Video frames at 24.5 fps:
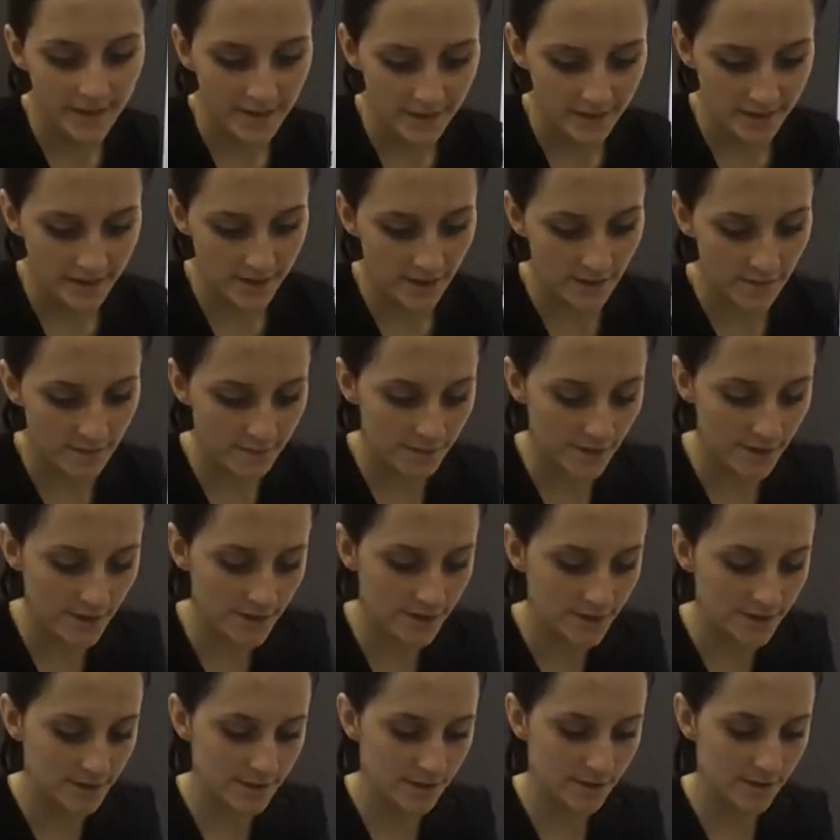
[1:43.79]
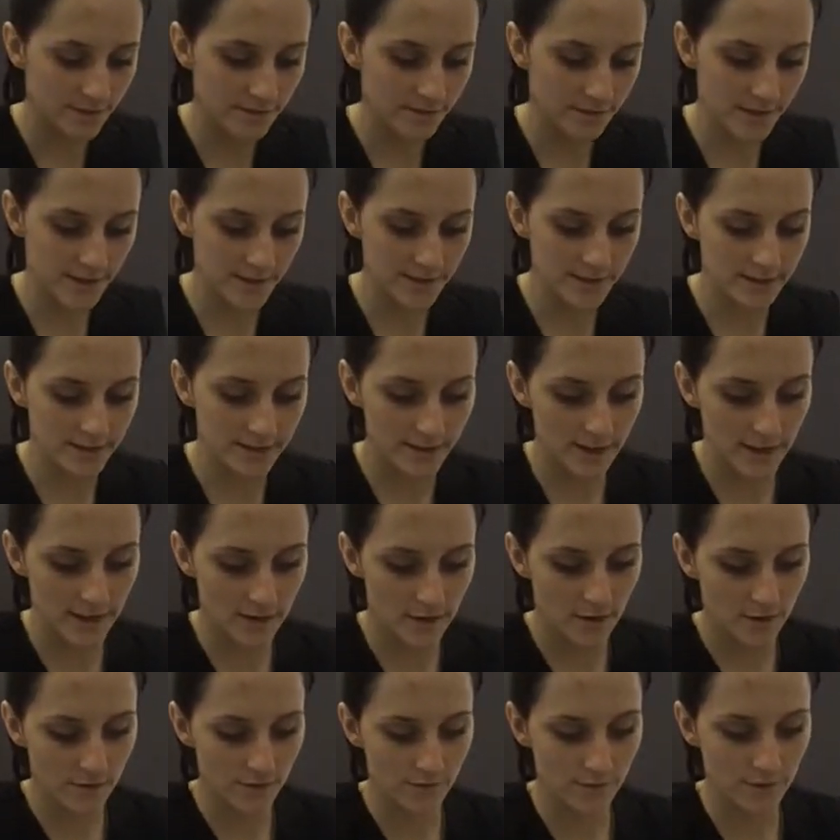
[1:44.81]
So first off, let's start
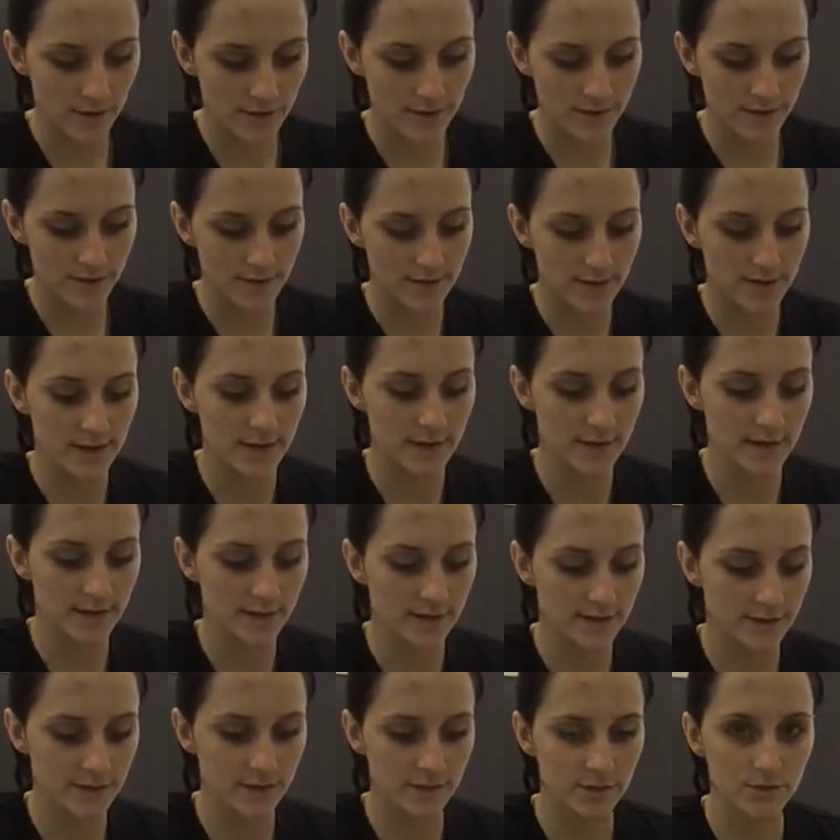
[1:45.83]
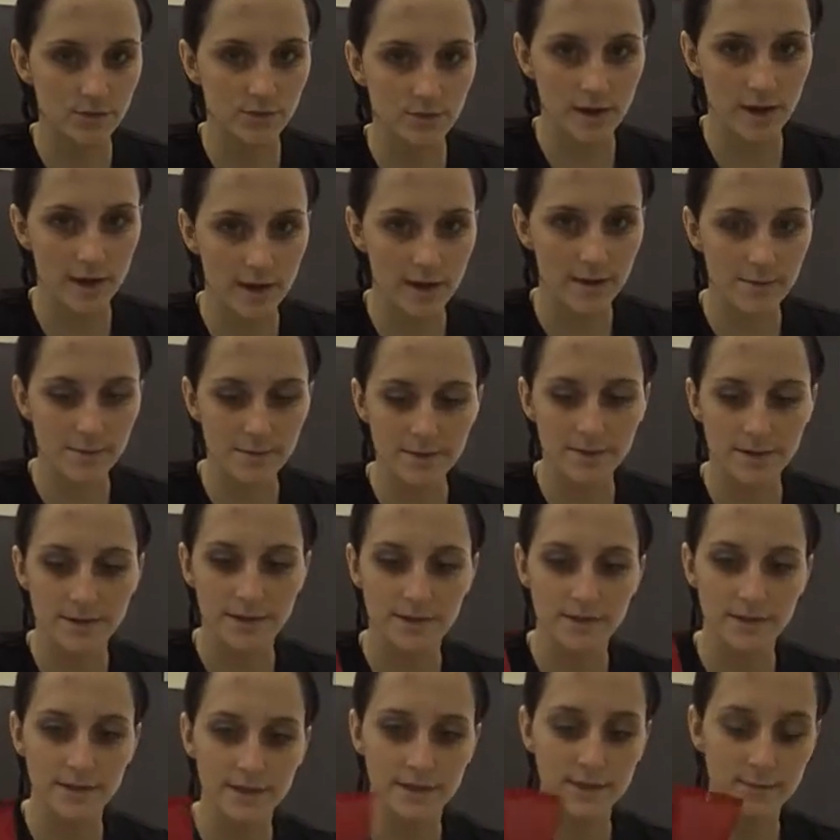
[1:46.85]
off with the scrub. So
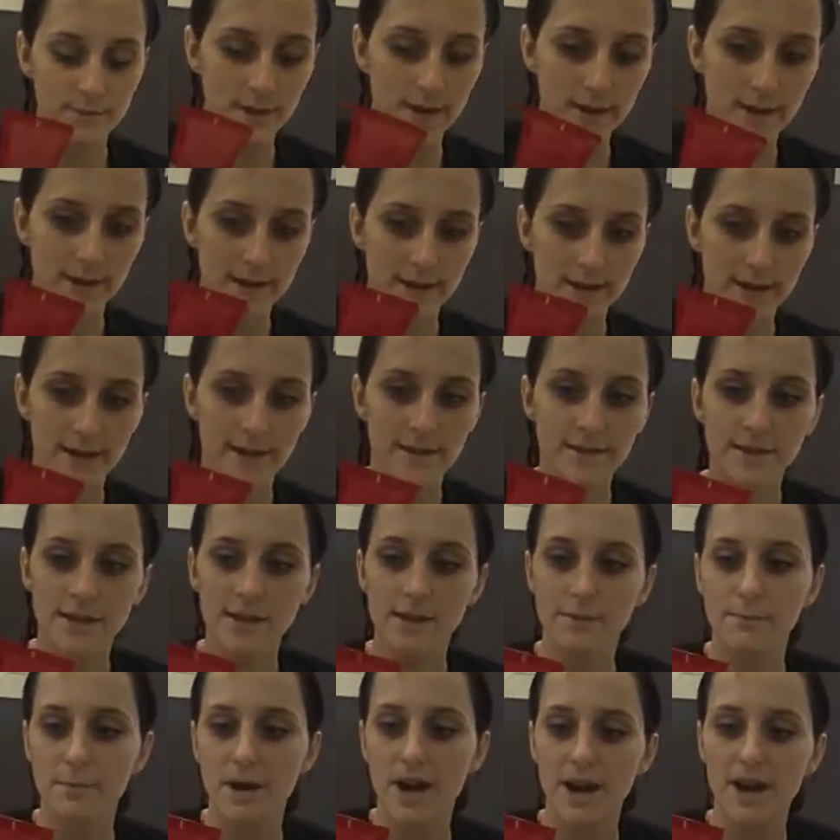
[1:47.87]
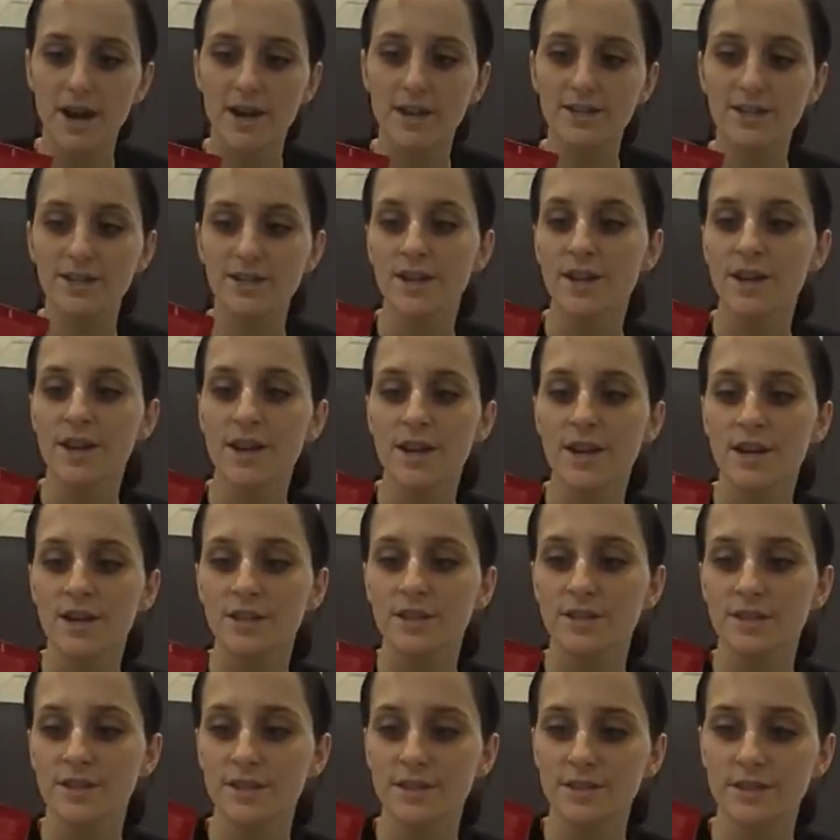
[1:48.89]
this one here, the Gommage
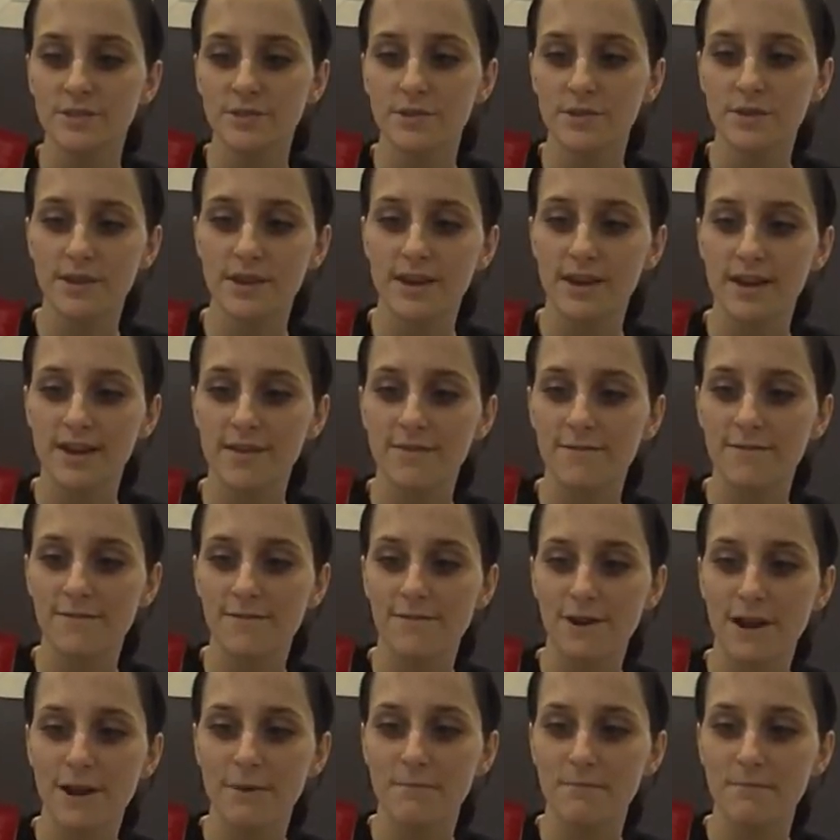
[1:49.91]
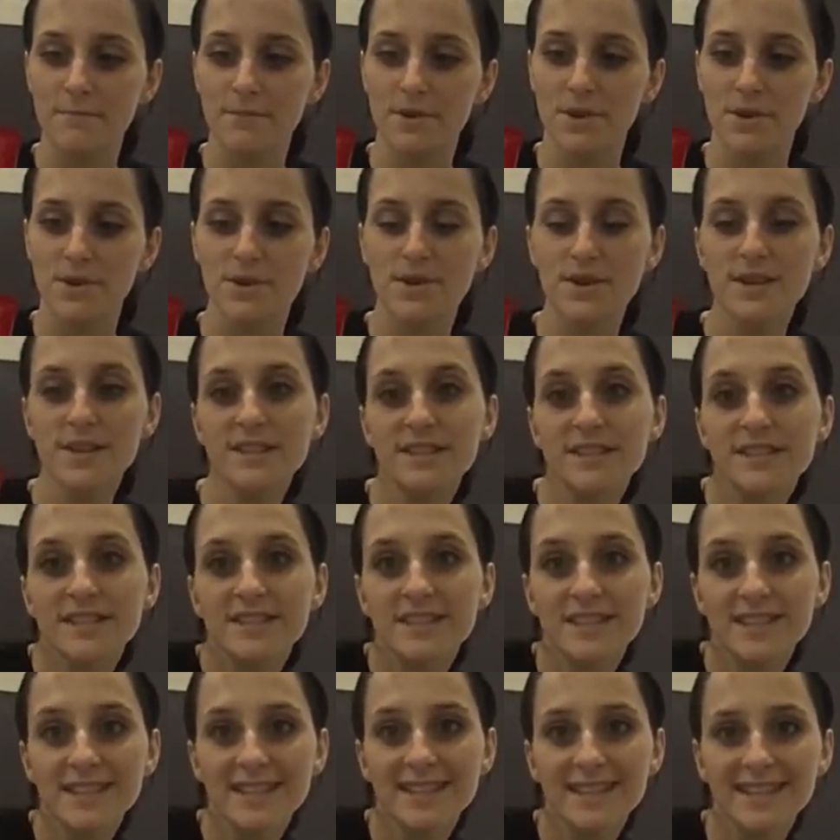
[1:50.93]
from
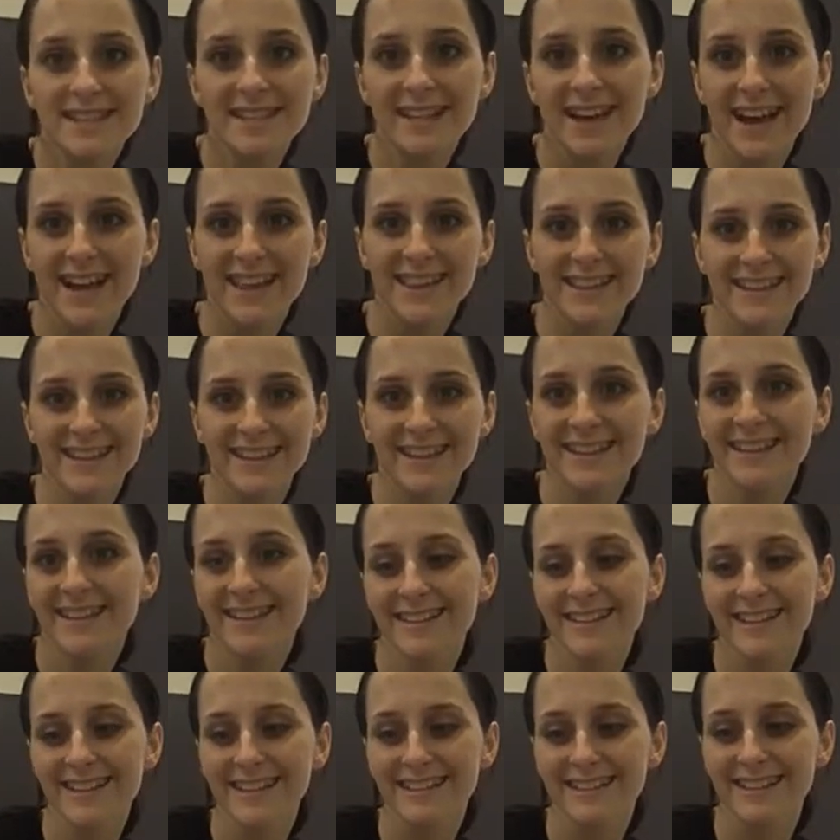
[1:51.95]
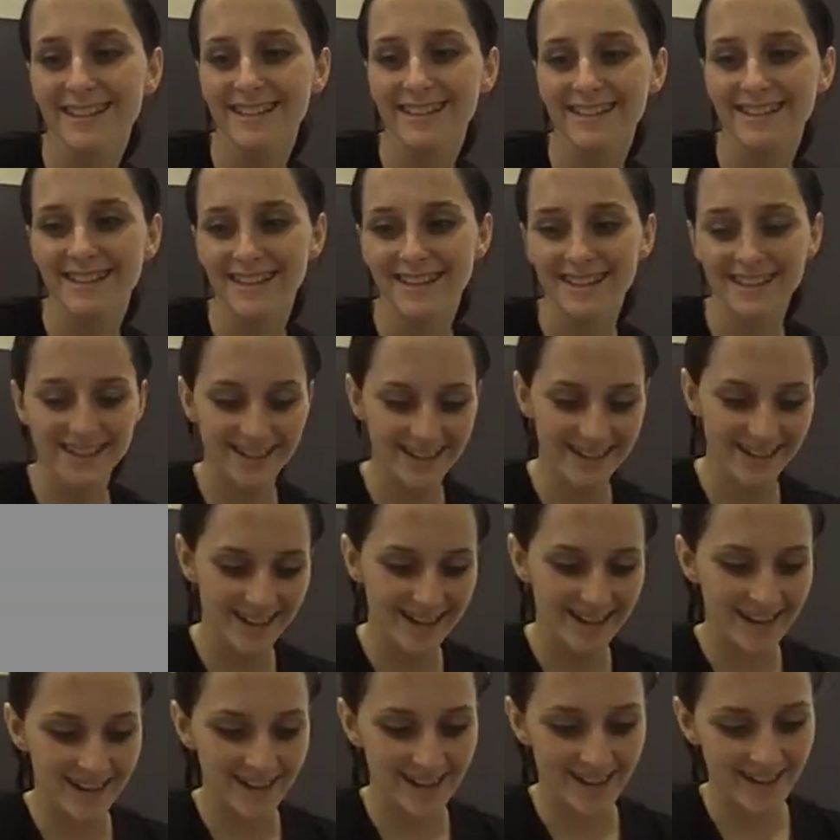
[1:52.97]
Framboise. I think that's how you say it.
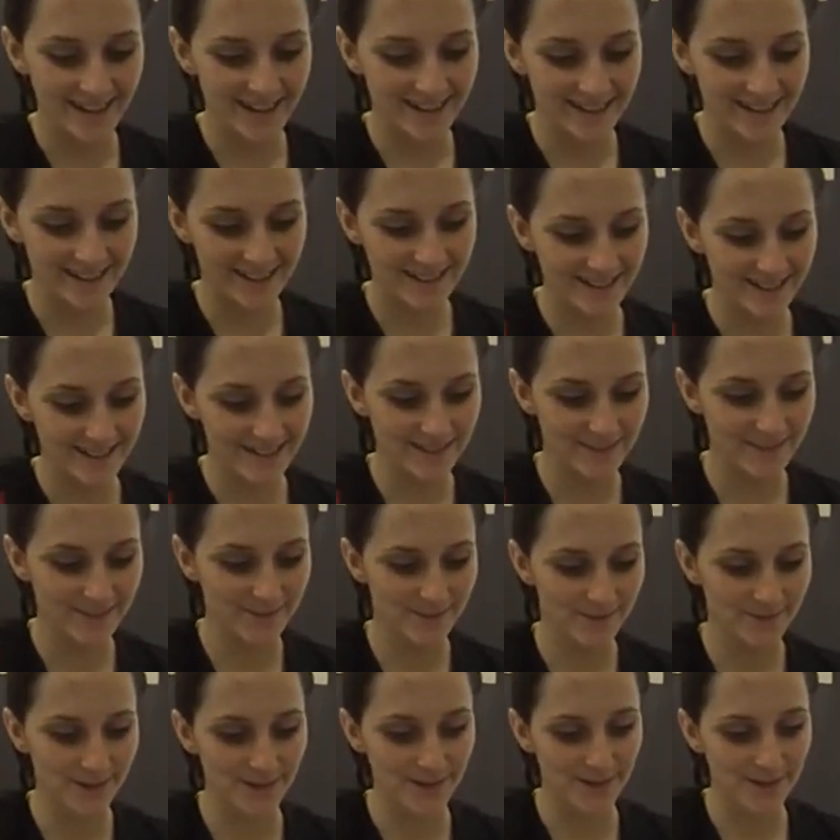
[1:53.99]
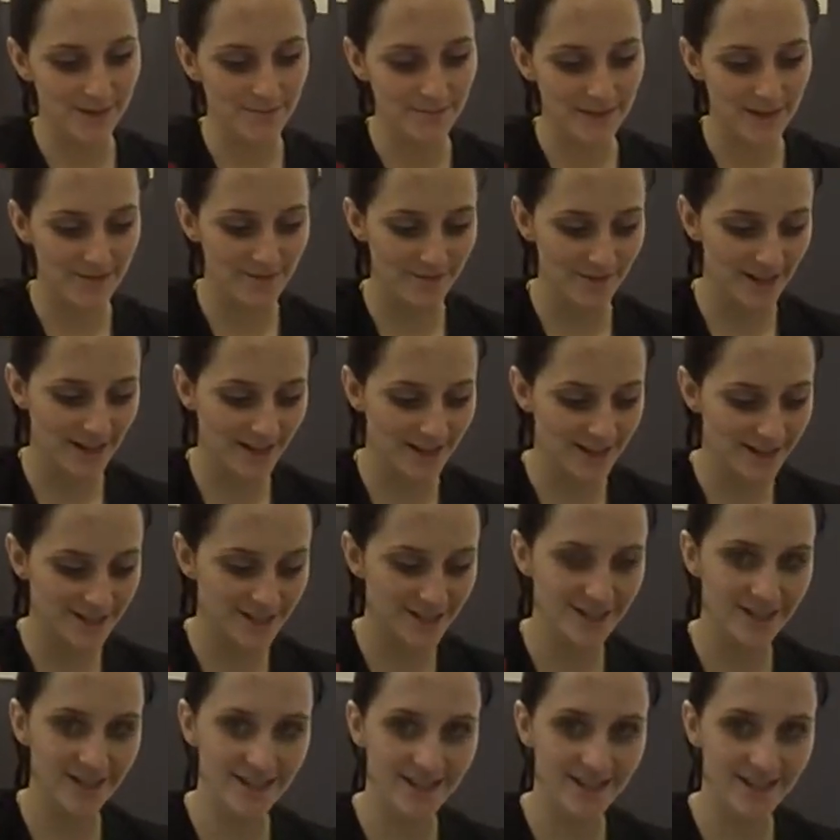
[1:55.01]
I need French. to work on my French.